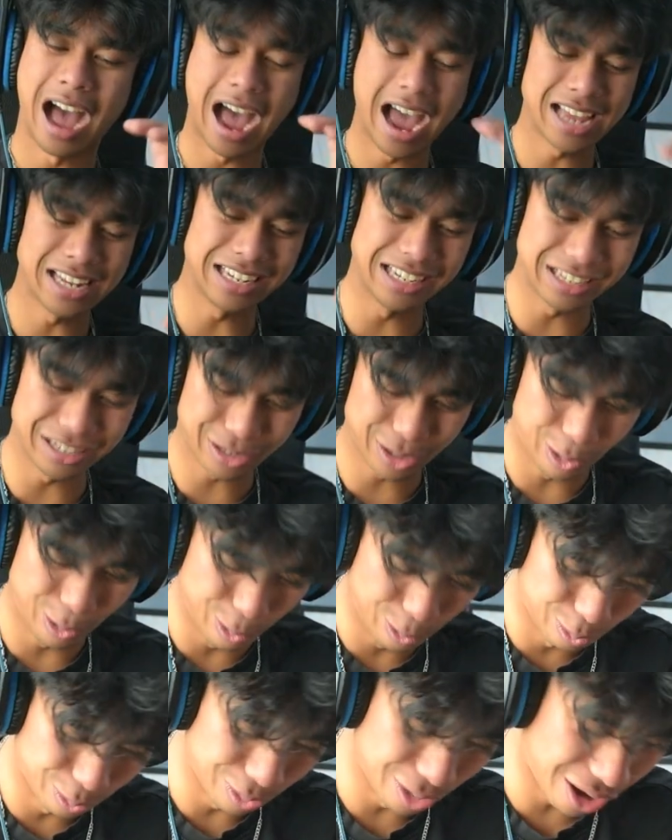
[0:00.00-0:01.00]
I need to
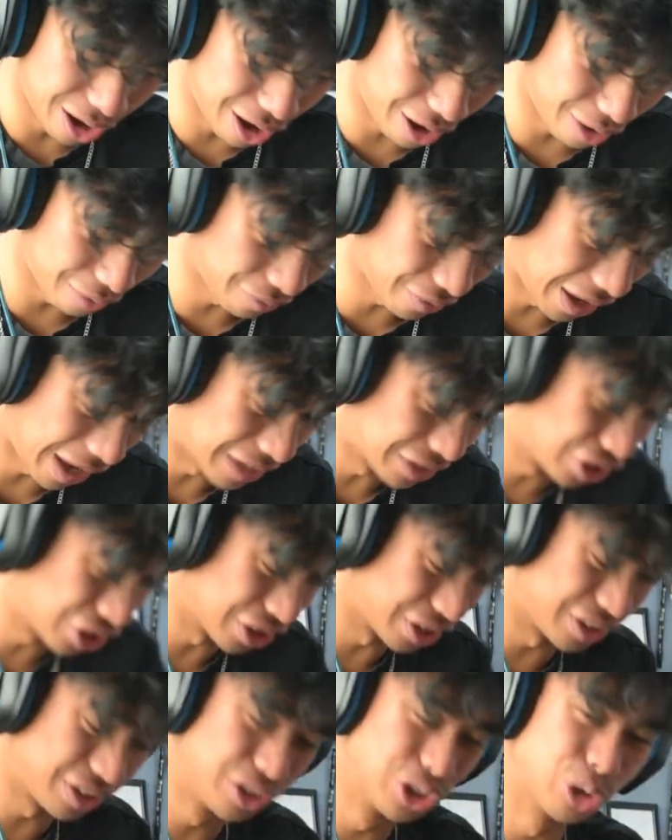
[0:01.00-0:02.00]
cool off and
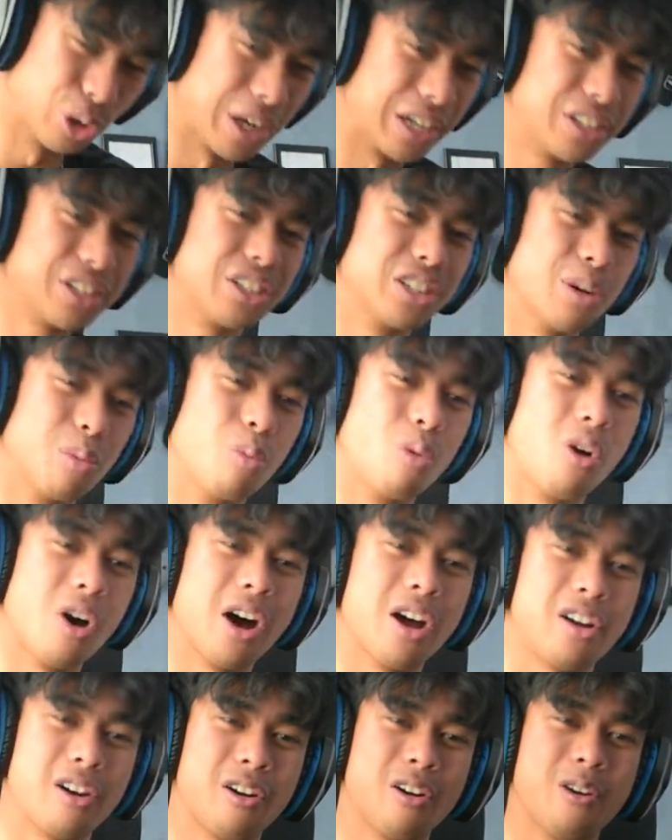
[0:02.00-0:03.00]
just drink some
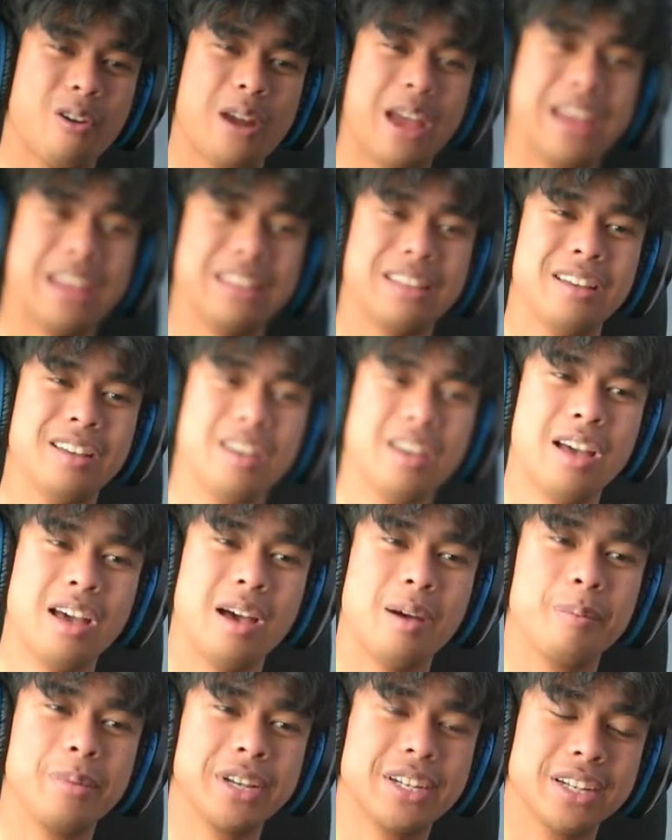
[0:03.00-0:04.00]
water, all right?
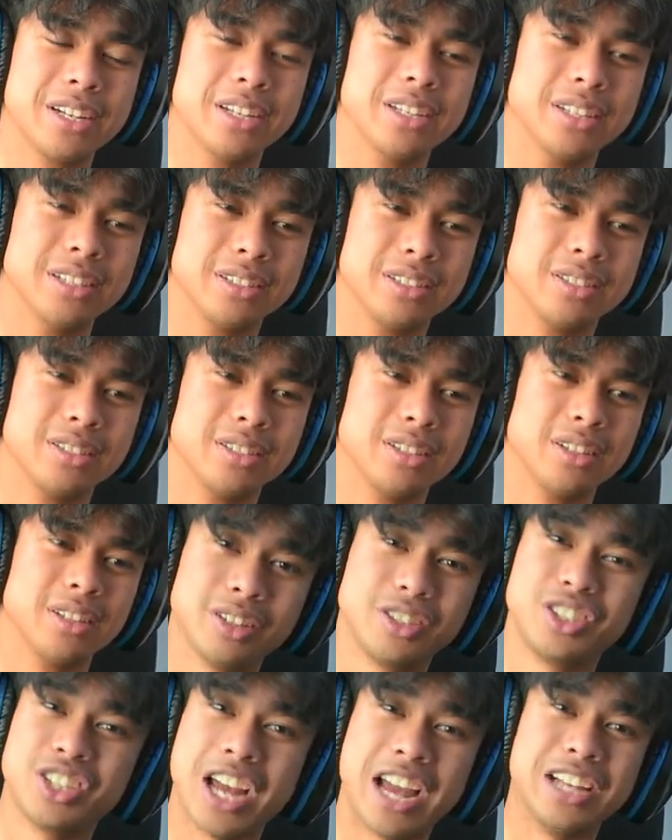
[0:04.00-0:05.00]
Because
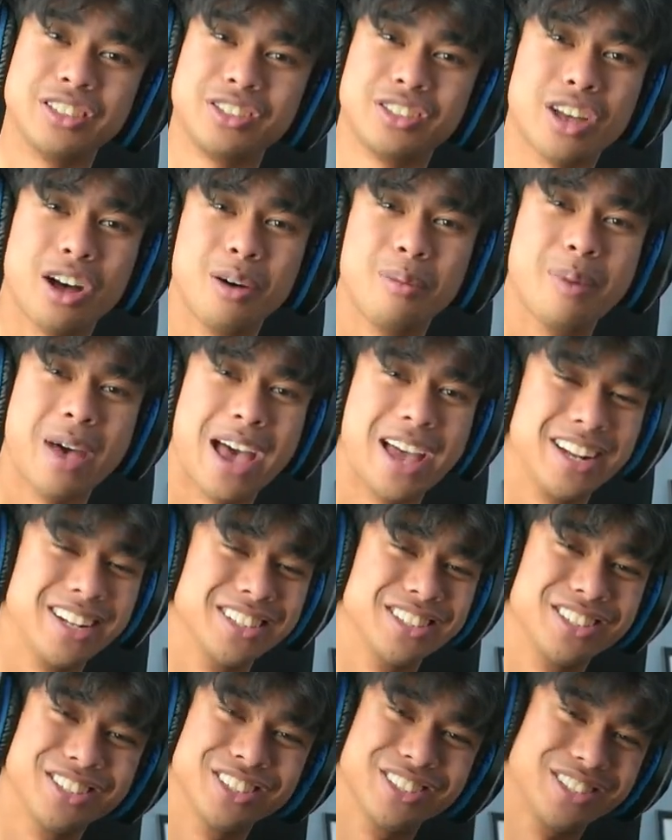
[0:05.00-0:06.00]
Chainsaw Man
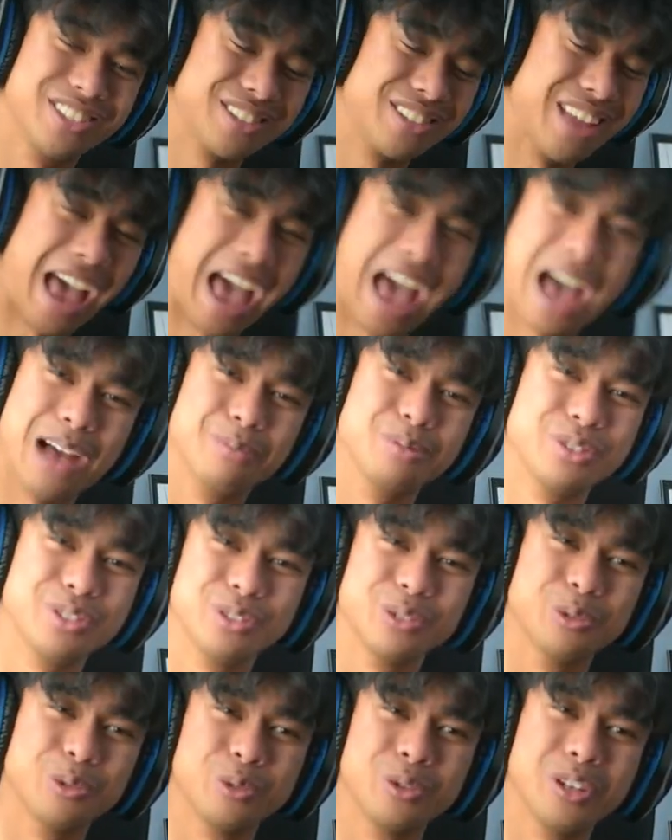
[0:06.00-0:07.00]
is just
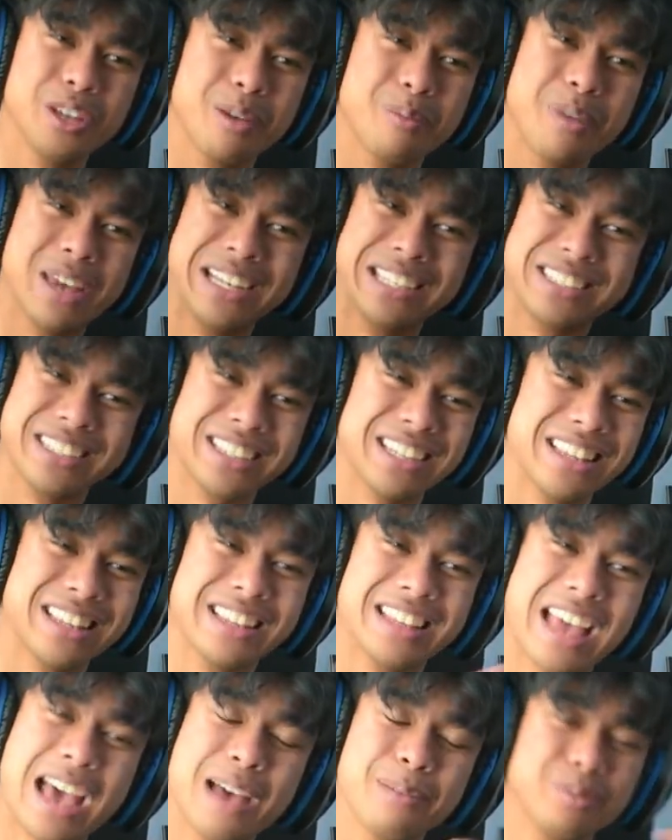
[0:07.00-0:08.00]
absolutely amazing.
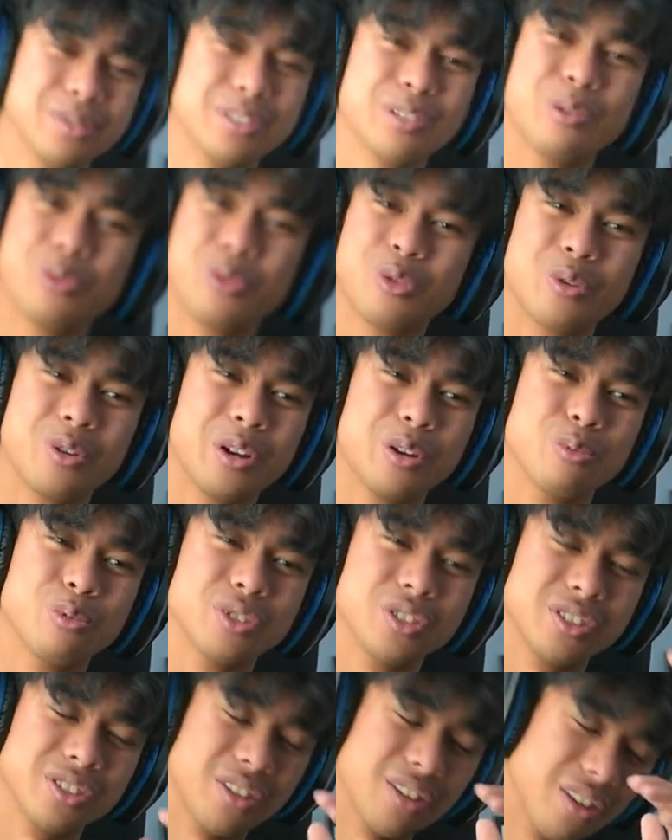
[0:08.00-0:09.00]
And episode 3 was